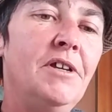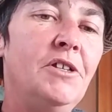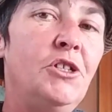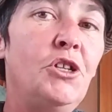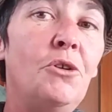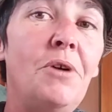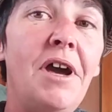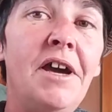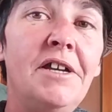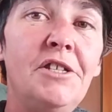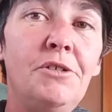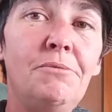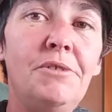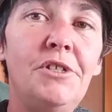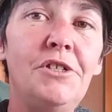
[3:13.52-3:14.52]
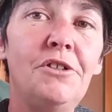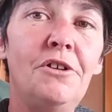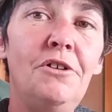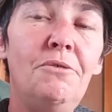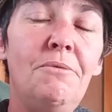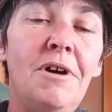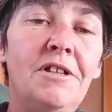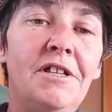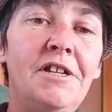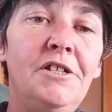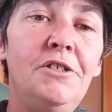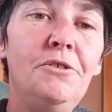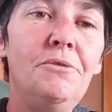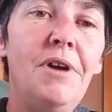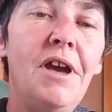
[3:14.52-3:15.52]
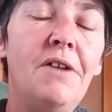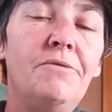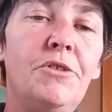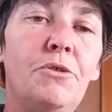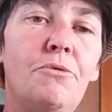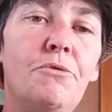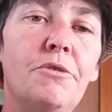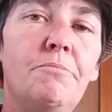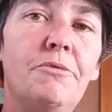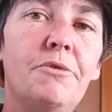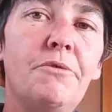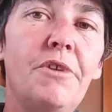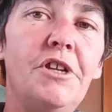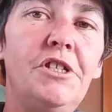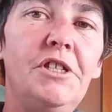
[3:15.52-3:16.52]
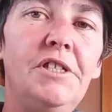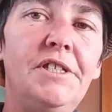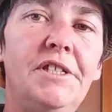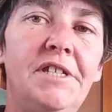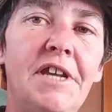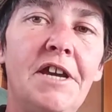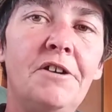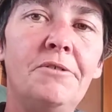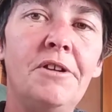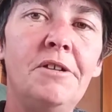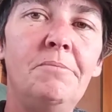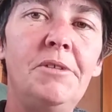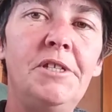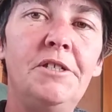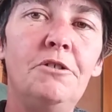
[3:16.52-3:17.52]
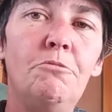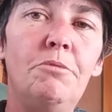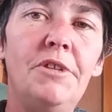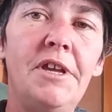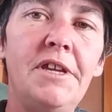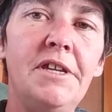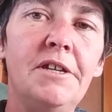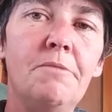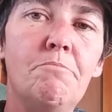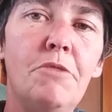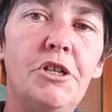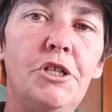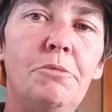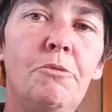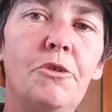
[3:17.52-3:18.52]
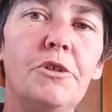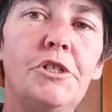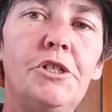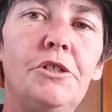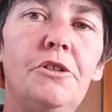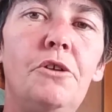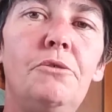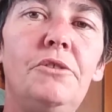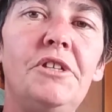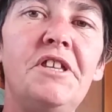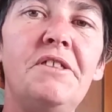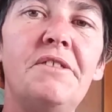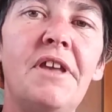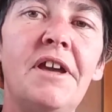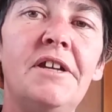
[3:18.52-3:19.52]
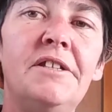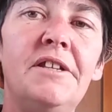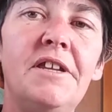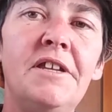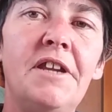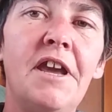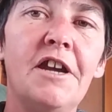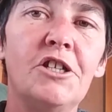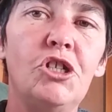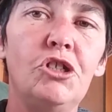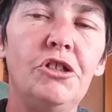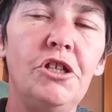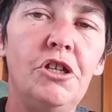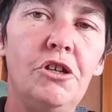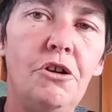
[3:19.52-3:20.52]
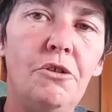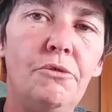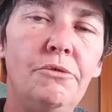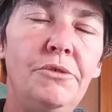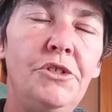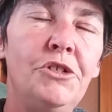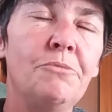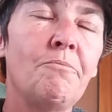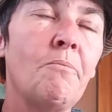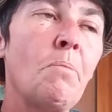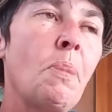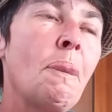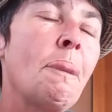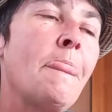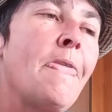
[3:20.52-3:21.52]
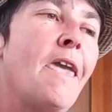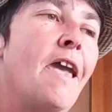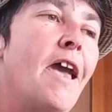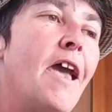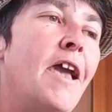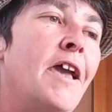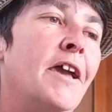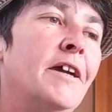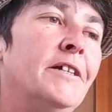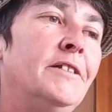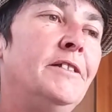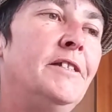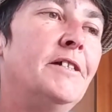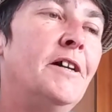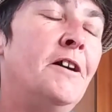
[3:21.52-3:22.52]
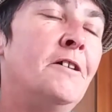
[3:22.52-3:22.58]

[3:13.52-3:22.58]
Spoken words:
so as a result, while I do have the chord progressions down, I'm still playing much more slowly than it actually goes. And